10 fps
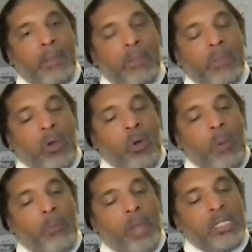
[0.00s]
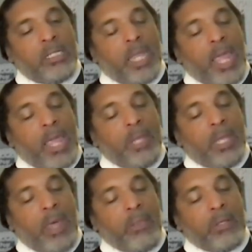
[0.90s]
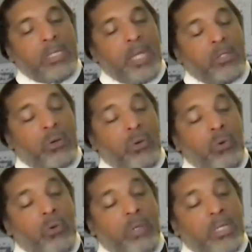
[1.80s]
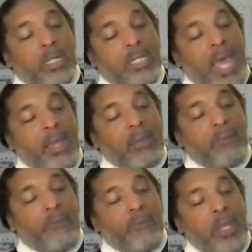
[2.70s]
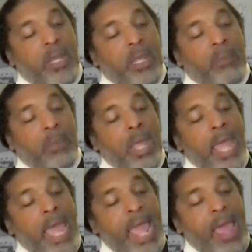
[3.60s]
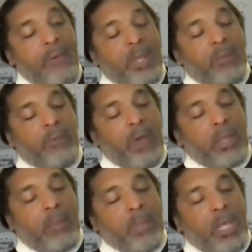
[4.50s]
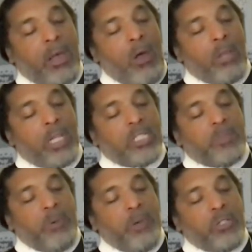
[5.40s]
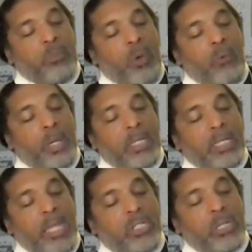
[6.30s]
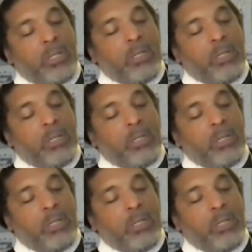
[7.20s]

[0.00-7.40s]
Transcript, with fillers: The corporations came together, says Kruse, and decided to fund him, heavily fund him. He called it spiritual mobilization.